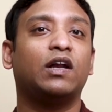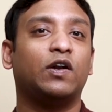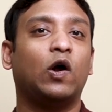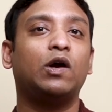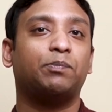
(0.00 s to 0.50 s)
are
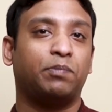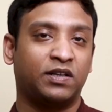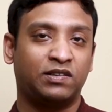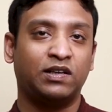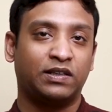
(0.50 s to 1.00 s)
not
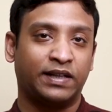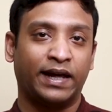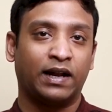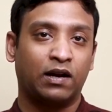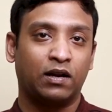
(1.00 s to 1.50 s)
present
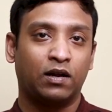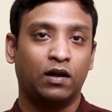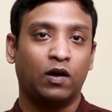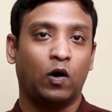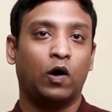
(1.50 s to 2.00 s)
there,
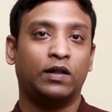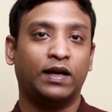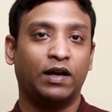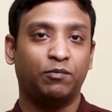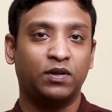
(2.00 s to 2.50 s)
or they
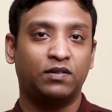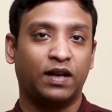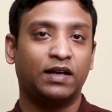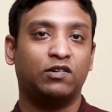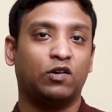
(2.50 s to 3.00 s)
have been
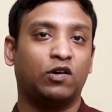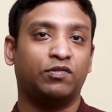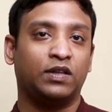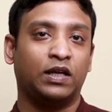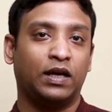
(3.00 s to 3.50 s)
sliced
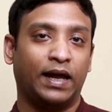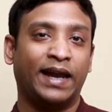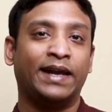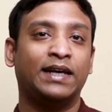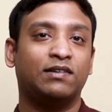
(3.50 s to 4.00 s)
off, the
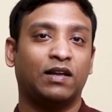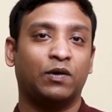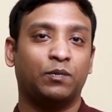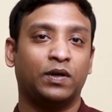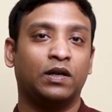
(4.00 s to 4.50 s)
endings
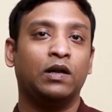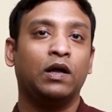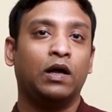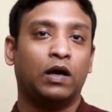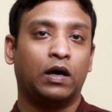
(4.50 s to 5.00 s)
have been
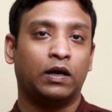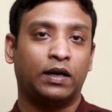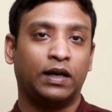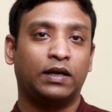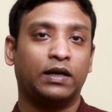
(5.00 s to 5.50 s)

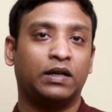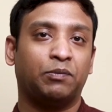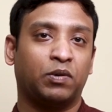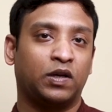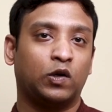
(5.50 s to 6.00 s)
treated in a
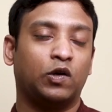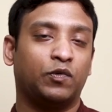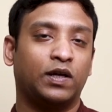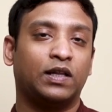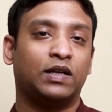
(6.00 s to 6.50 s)
particular
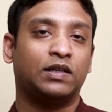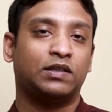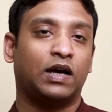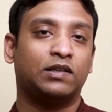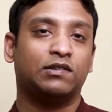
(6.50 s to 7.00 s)
way that the
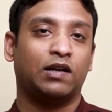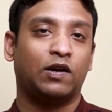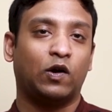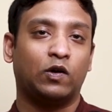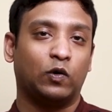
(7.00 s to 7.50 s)
charges are
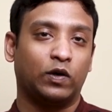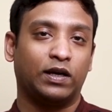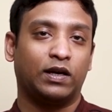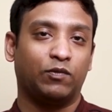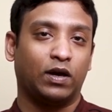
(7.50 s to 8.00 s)
not
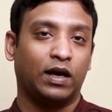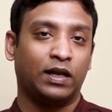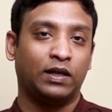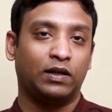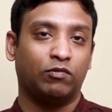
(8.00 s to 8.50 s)
going
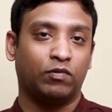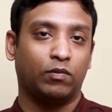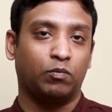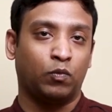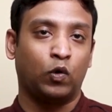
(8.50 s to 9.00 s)
any
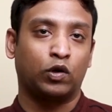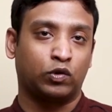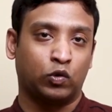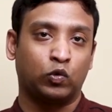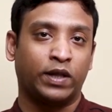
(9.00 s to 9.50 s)
more
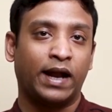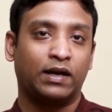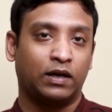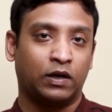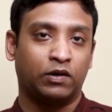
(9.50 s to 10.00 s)
through
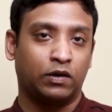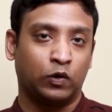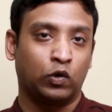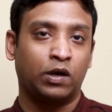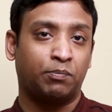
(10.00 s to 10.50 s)
that
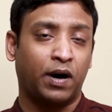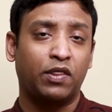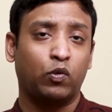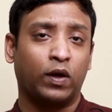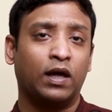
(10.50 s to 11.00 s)
neural
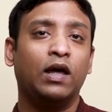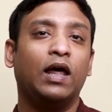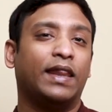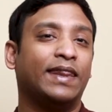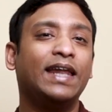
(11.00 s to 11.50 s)
pathway,
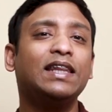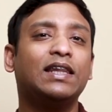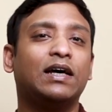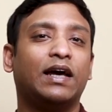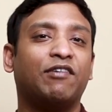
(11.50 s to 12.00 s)
then
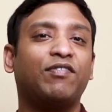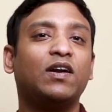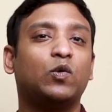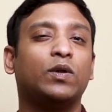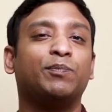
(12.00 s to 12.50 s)
the
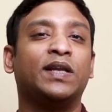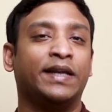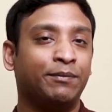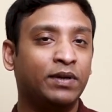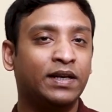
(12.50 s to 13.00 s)
effect will be
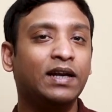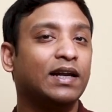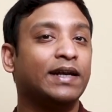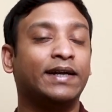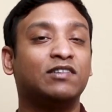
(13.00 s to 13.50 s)
limited.
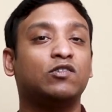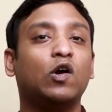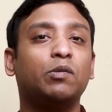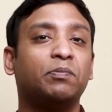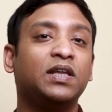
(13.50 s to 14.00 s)
It does
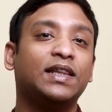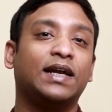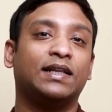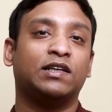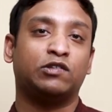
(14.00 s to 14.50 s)
not mean
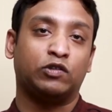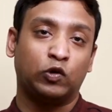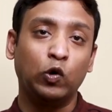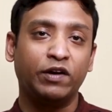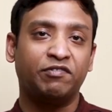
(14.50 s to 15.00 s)
that there is
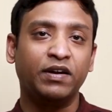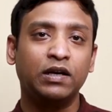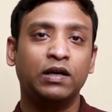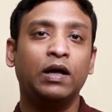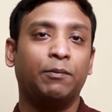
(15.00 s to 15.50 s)
no
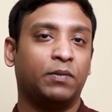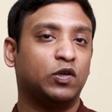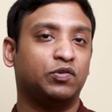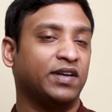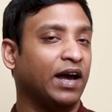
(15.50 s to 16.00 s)
effect,
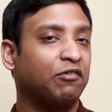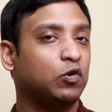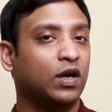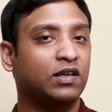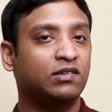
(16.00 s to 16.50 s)
because we have to
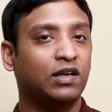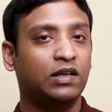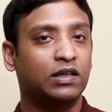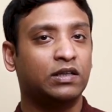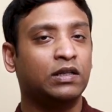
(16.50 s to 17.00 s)

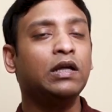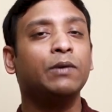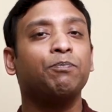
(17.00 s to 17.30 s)
understand that the